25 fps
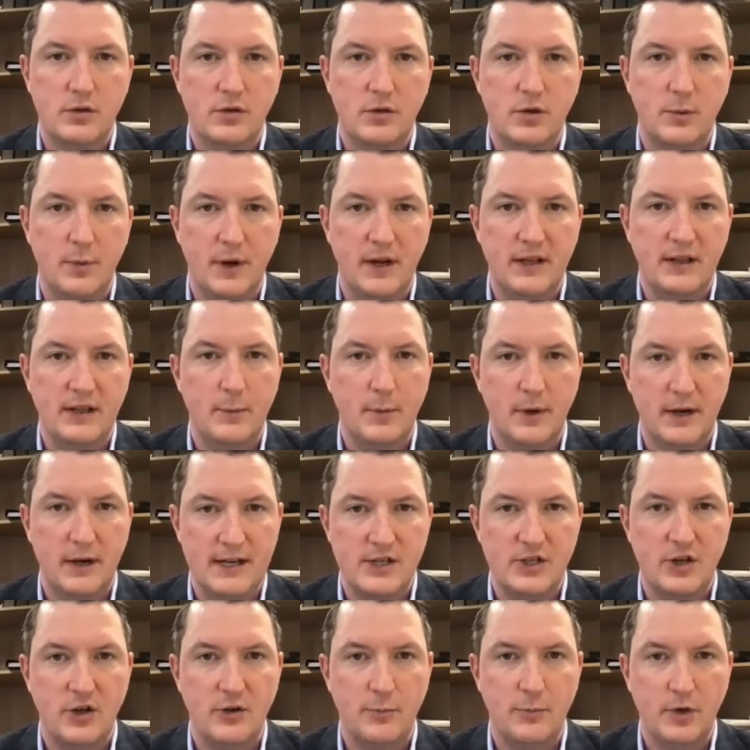to bring the
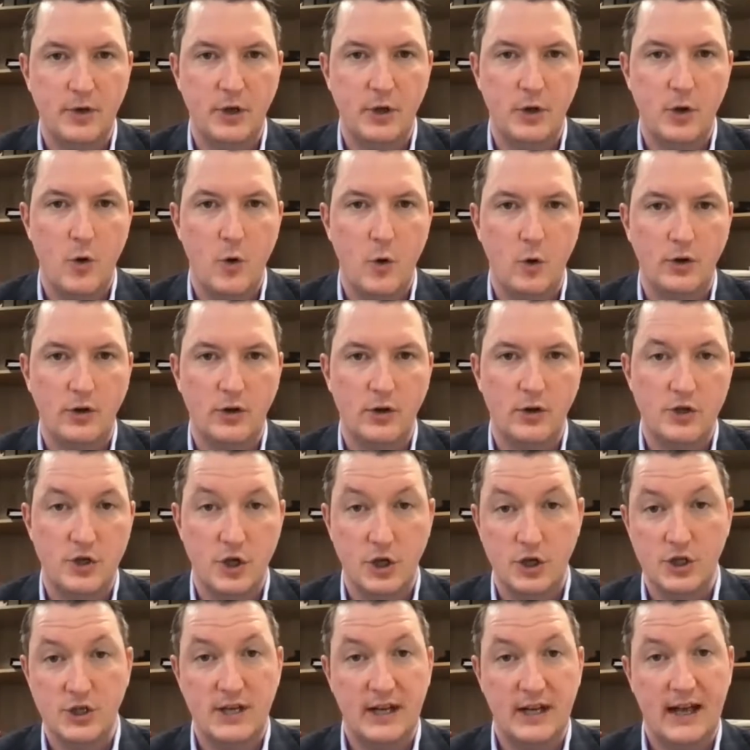British government to court
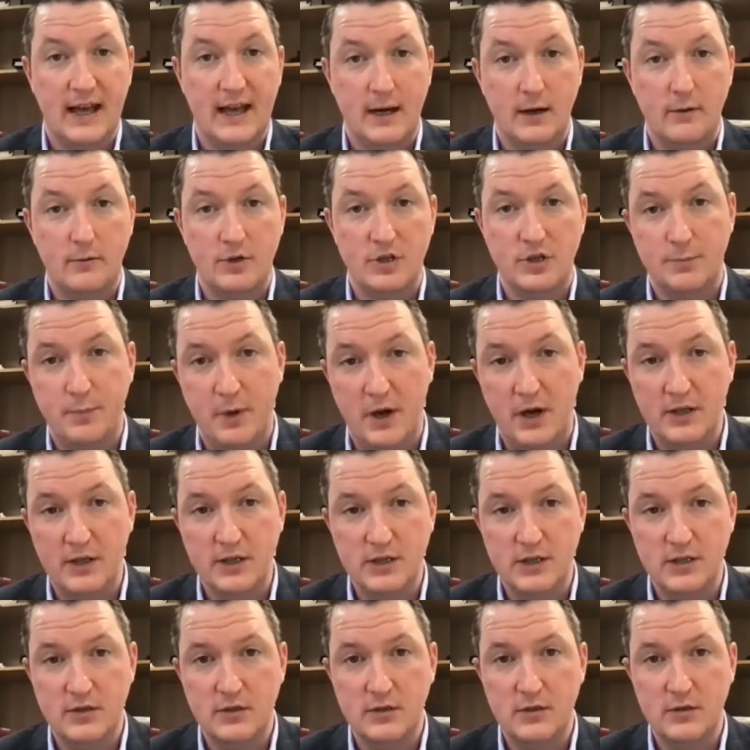just to get a
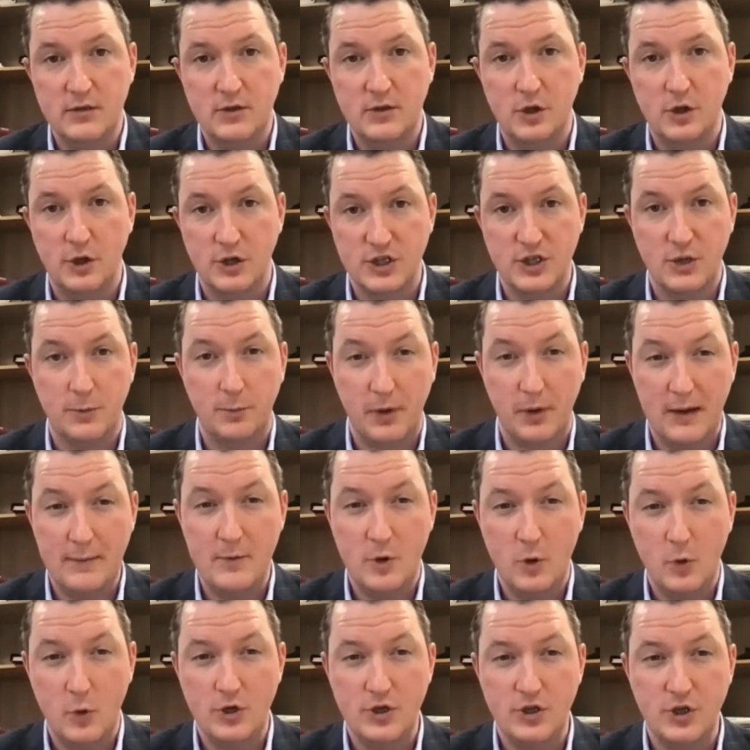response to a
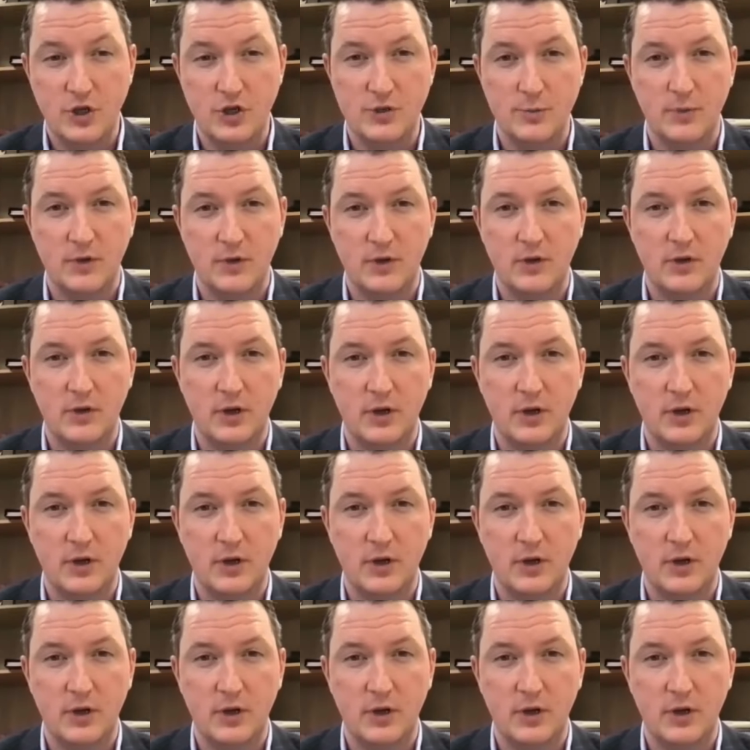Supreme Court judgment.